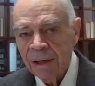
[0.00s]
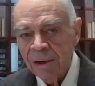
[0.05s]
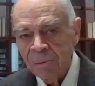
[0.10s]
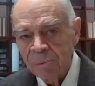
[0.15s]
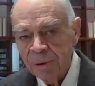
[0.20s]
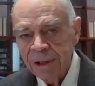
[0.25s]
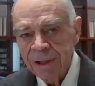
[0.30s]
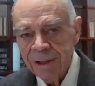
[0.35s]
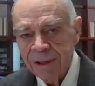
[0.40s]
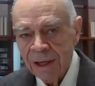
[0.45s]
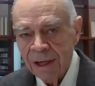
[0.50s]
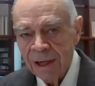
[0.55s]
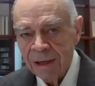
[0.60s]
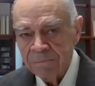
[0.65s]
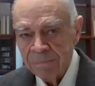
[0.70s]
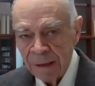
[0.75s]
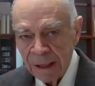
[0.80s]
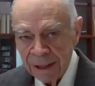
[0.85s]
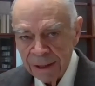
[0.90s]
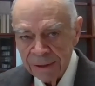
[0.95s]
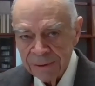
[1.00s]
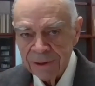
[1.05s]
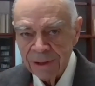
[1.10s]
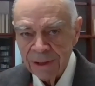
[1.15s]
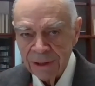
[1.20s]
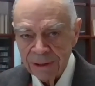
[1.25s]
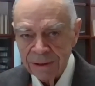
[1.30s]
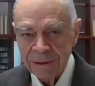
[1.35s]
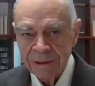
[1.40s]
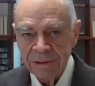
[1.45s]
We did not buy the
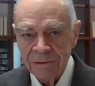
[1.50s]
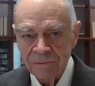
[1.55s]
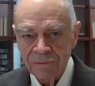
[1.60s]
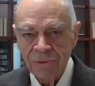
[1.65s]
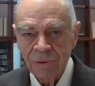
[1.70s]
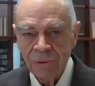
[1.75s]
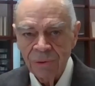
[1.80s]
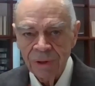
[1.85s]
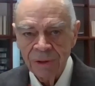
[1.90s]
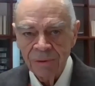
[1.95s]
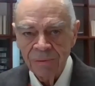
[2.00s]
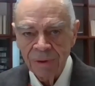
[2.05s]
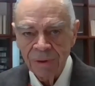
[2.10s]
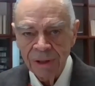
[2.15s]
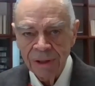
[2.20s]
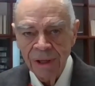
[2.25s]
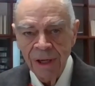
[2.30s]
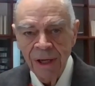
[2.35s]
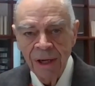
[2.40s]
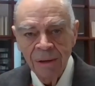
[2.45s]
1941,